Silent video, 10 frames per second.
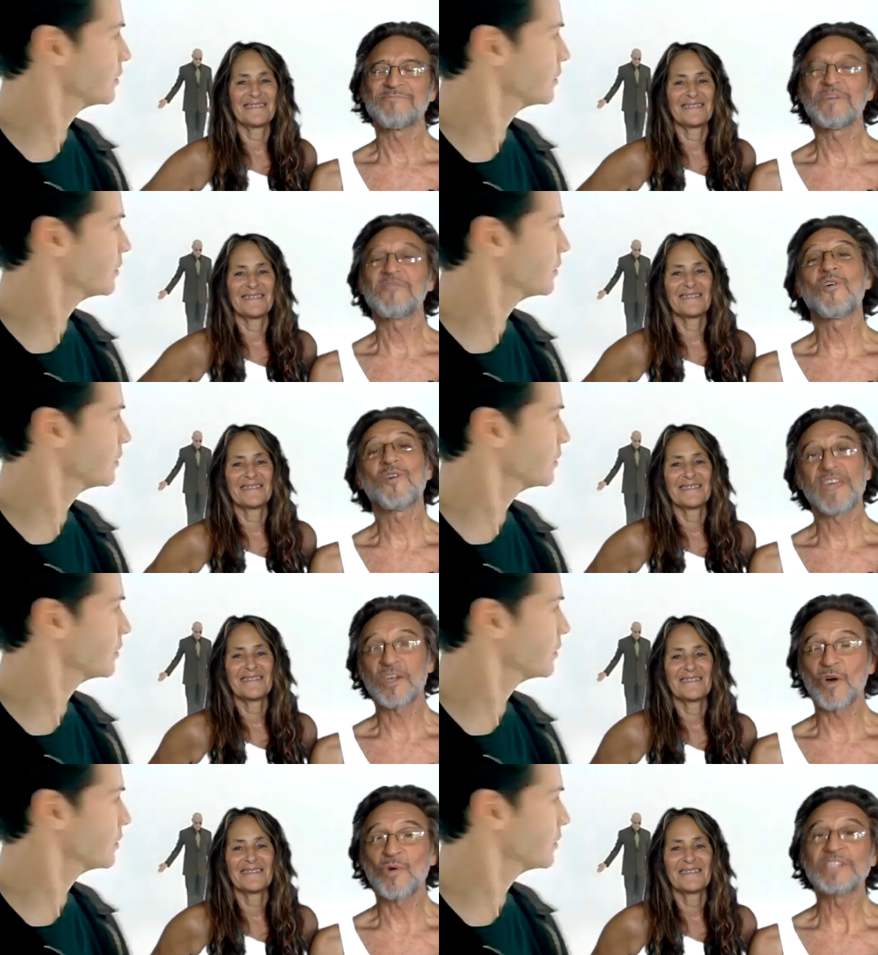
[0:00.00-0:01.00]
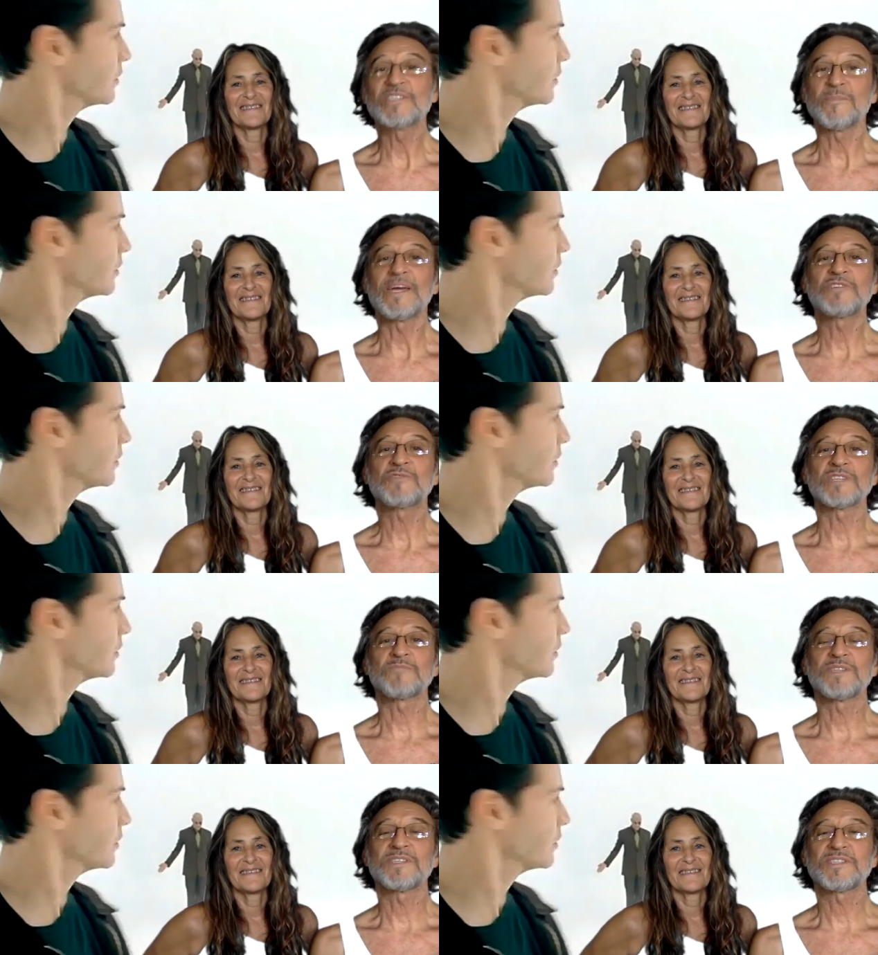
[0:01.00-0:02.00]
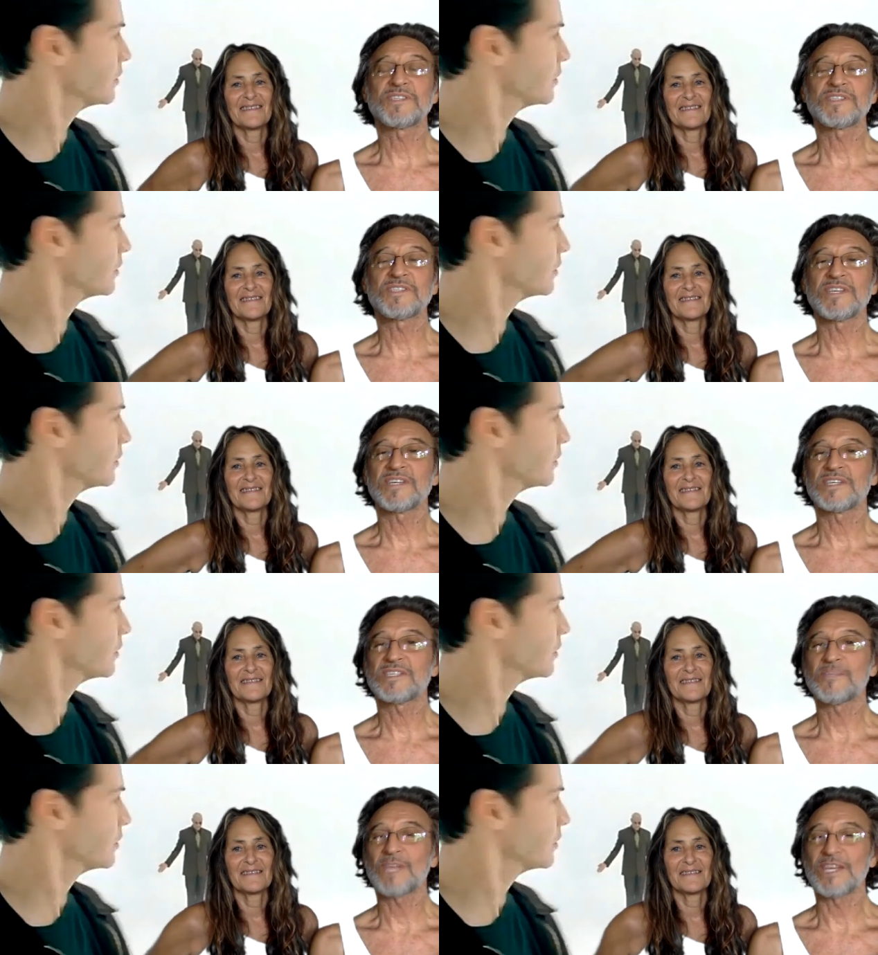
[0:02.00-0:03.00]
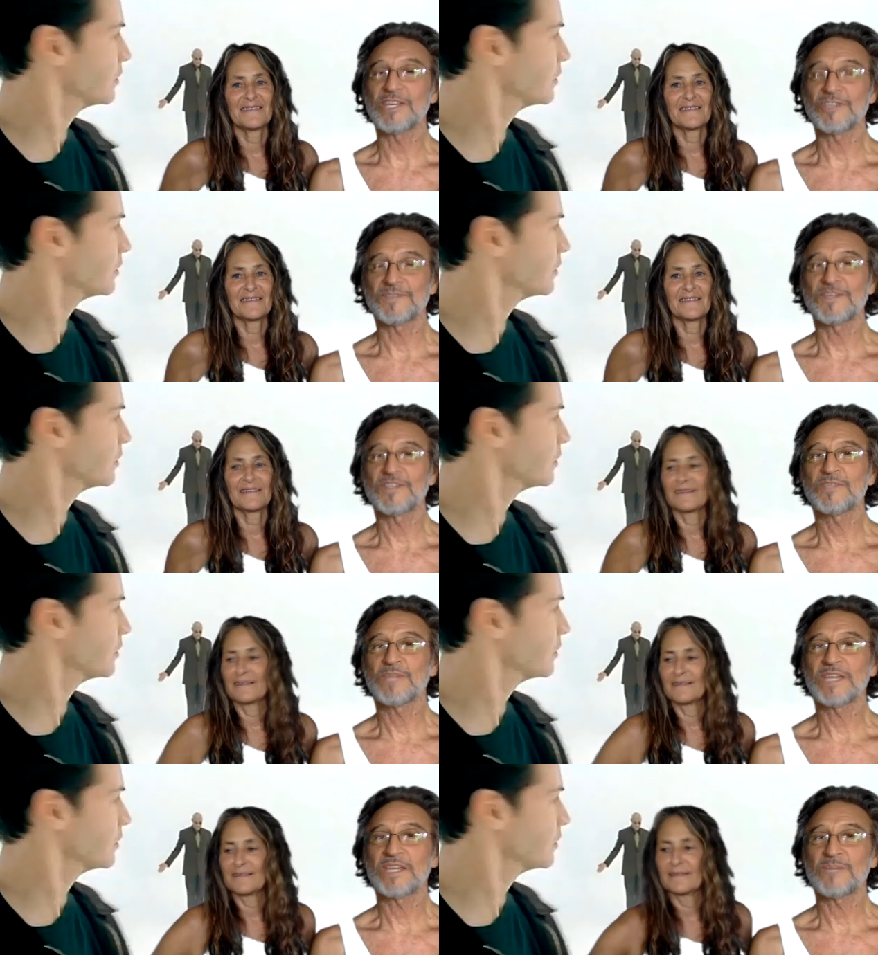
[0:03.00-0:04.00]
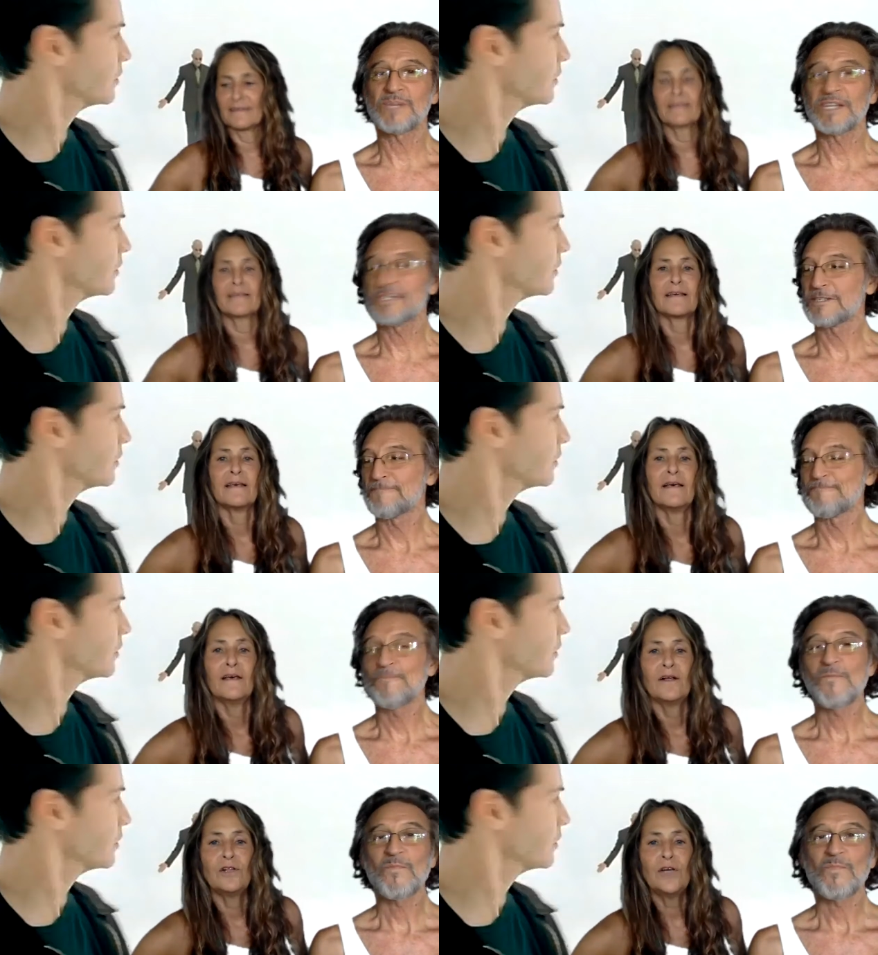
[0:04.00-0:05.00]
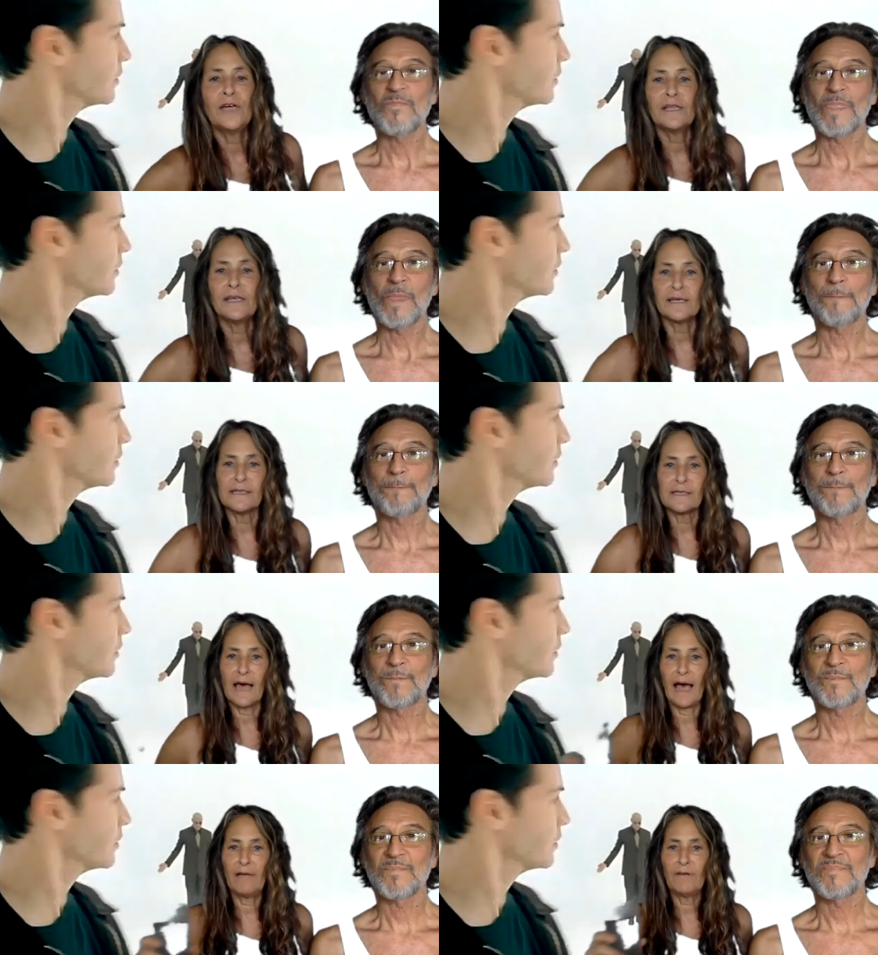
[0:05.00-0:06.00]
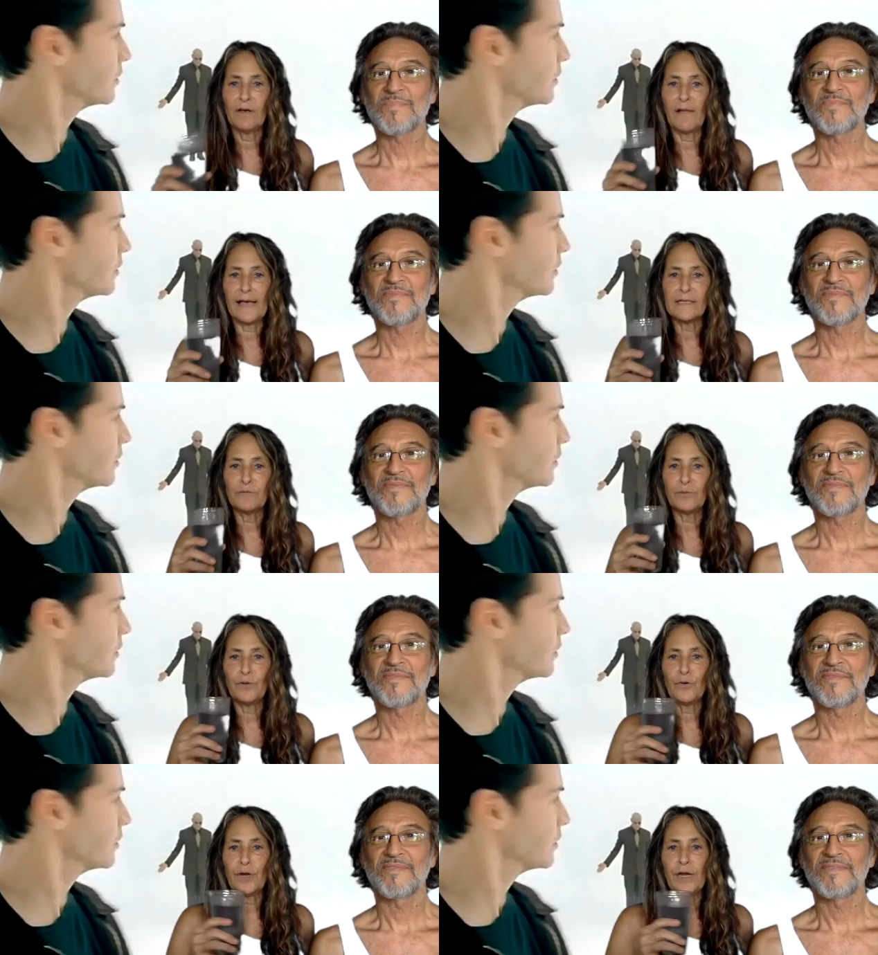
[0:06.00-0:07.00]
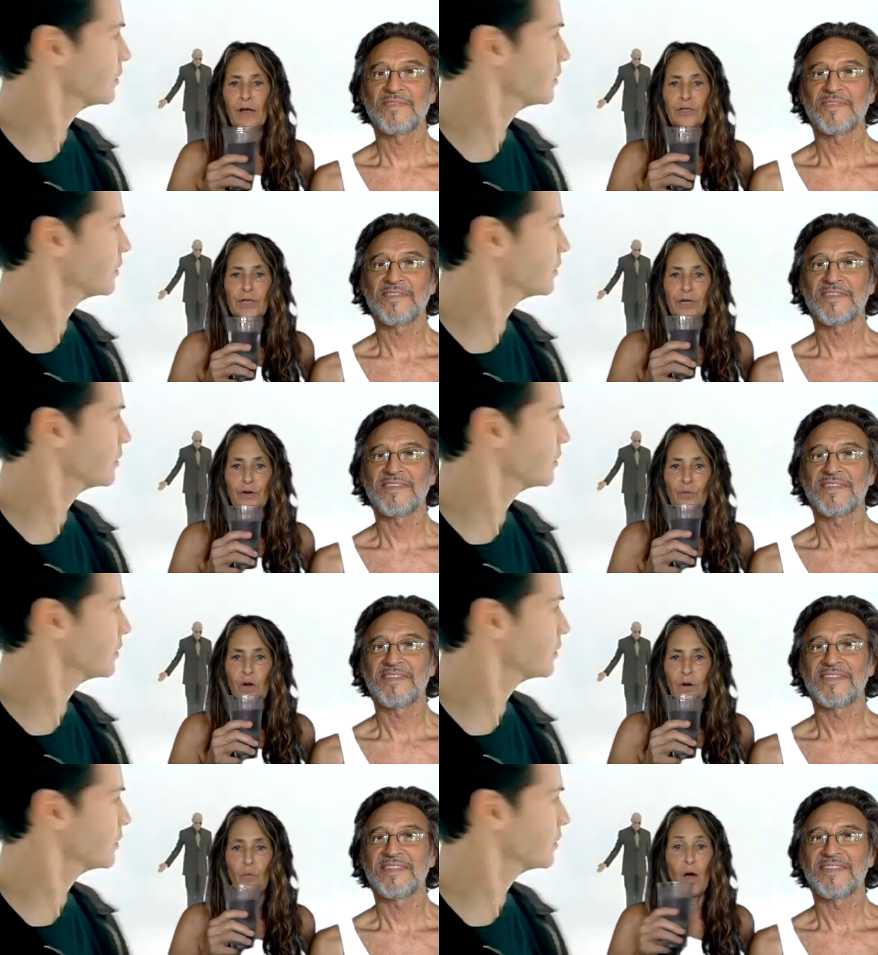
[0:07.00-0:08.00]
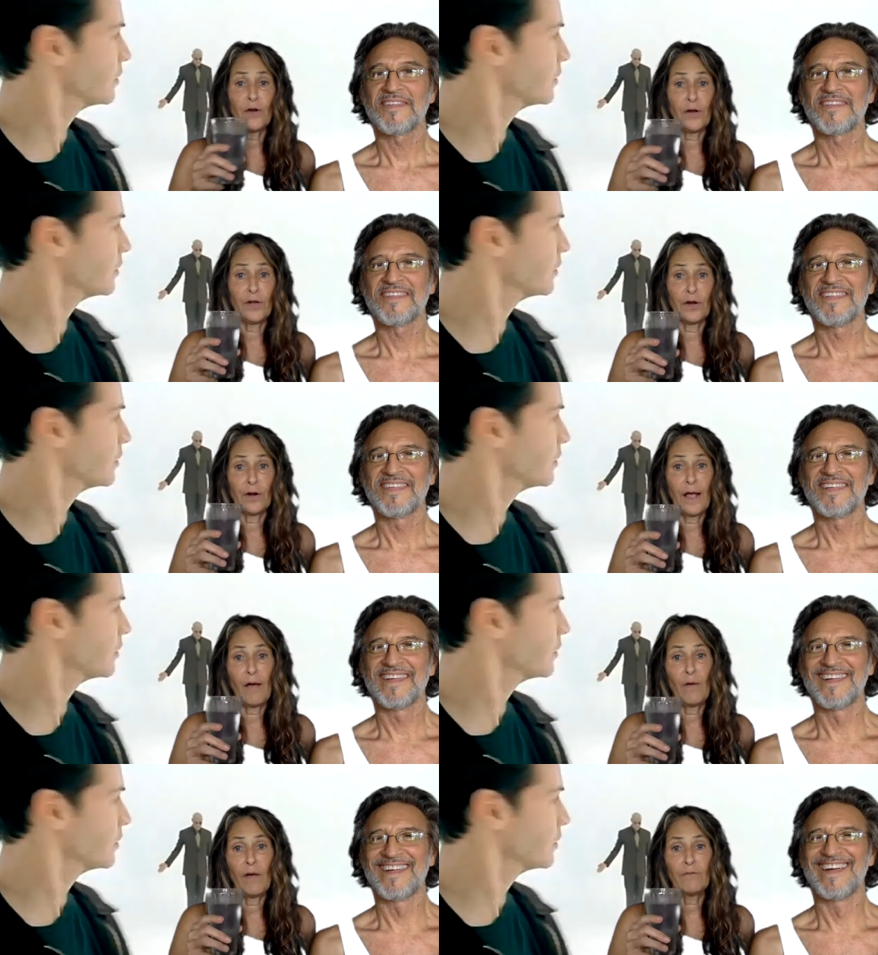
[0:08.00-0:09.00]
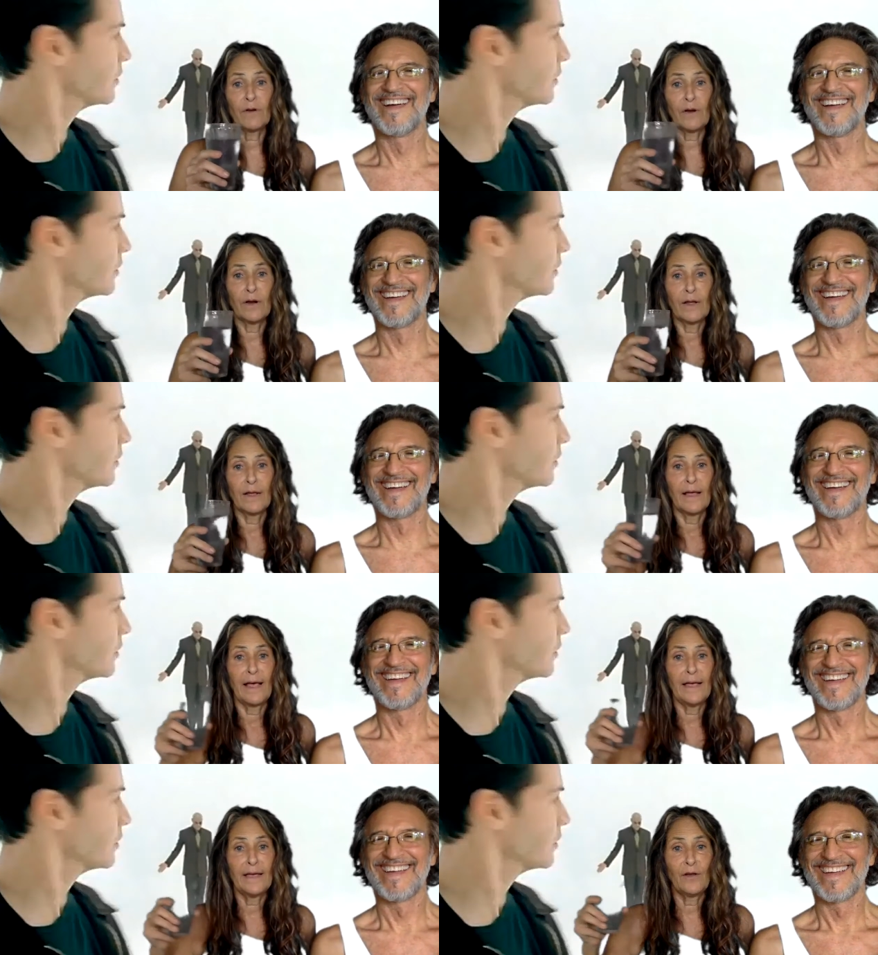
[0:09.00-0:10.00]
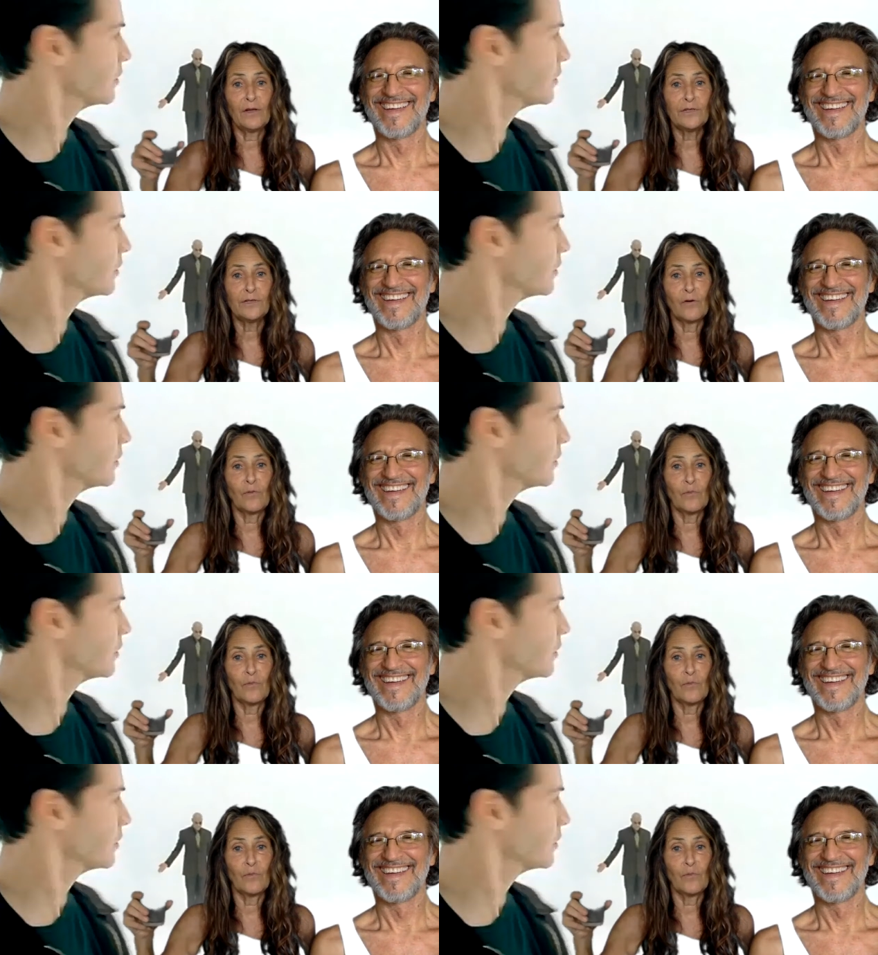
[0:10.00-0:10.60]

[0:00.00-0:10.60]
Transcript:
Speaker 1: before they go into the matrix. But this is a simulation, a simulated place.
Speaker 2: Look at this. I have a glass of blue green algae here, water here. However, I can also